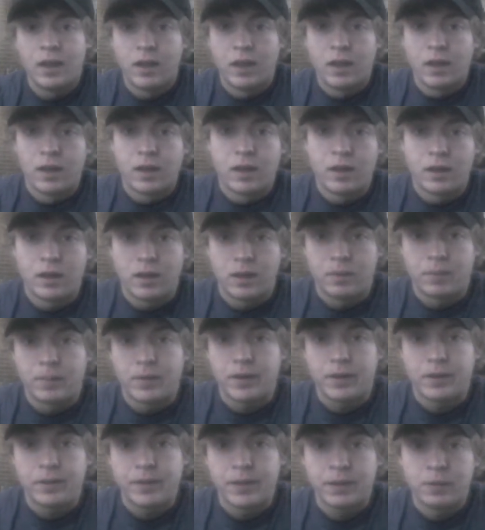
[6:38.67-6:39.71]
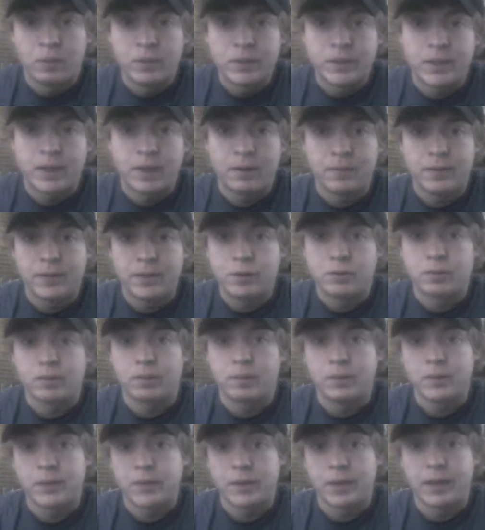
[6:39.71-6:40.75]
I don't think we should have any trouble
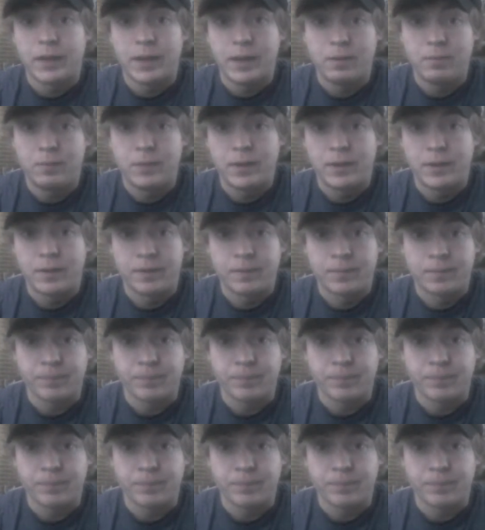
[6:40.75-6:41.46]
shutting him down.